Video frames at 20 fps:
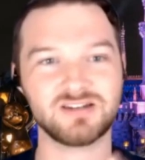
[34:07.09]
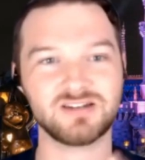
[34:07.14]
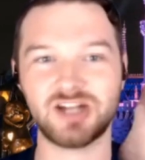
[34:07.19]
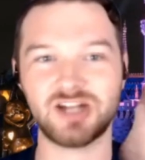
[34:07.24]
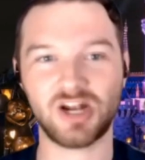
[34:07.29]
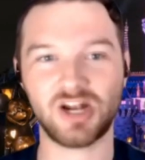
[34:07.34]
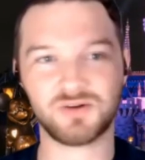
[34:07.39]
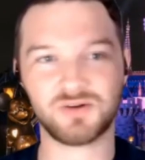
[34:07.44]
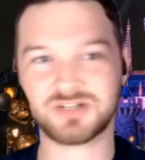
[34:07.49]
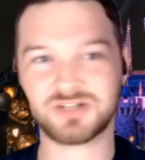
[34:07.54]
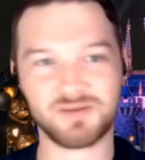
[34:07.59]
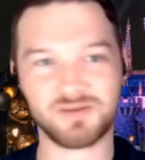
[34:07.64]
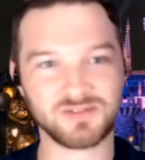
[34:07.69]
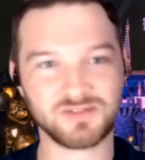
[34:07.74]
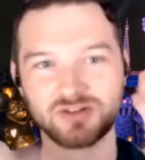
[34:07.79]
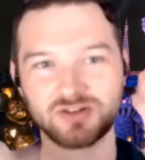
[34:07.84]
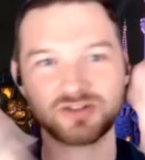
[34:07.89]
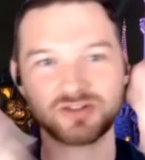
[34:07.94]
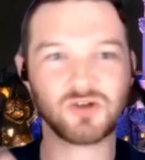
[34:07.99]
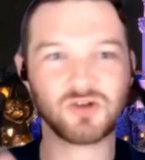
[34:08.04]
you know
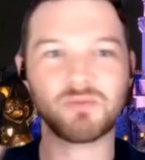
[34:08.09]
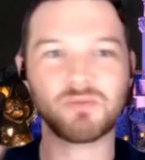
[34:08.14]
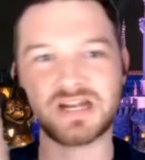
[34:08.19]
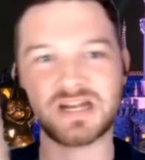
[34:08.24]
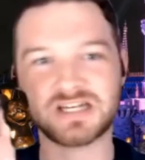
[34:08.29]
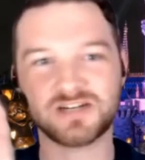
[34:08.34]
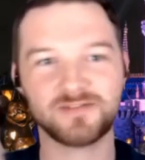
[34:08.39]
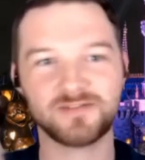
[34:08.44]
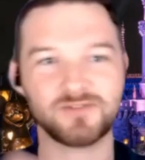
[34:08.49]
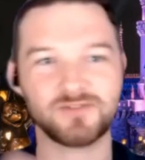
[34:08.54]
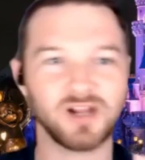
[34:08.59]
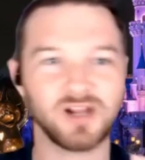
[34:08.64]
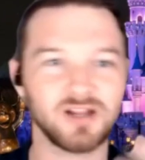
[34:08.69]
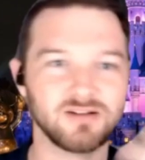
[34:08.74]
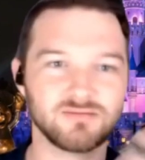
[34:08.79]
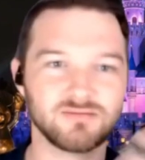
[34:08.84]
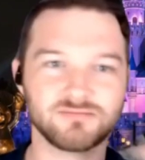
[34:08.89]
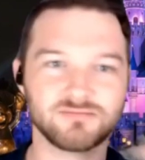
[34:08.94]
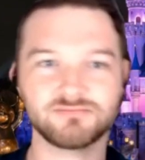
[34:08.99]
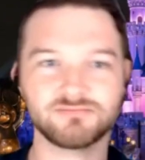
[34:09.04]
there's so many different